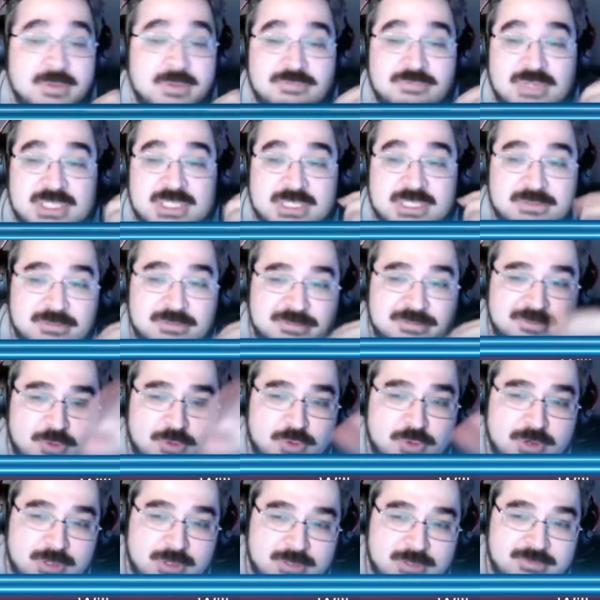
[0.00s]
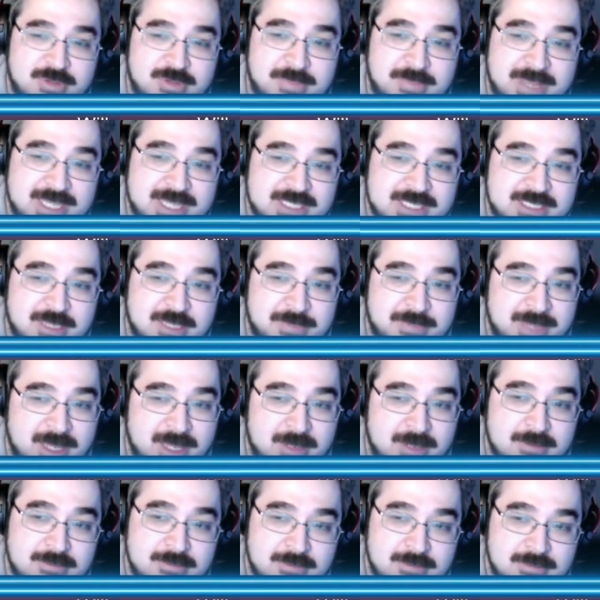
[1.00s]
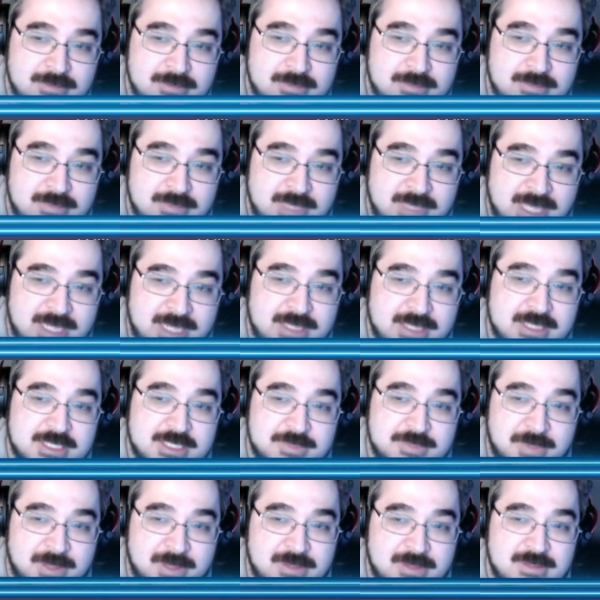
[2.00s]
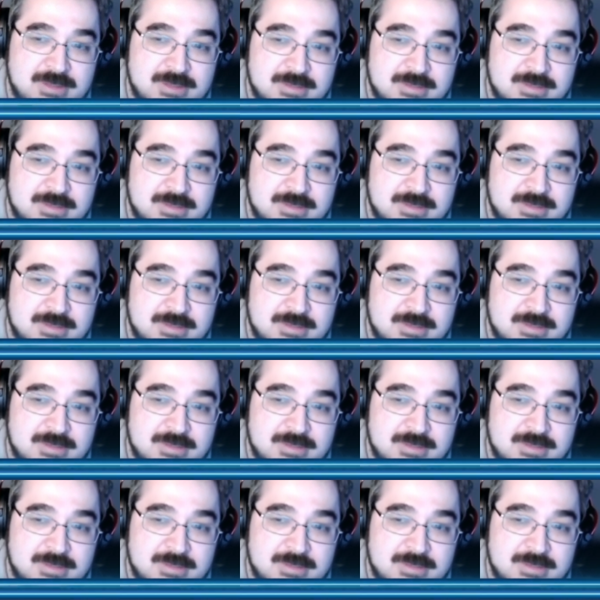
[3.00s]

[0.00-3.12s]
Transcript: I mean, Resident Evil 4 remake is coming out the end of this month.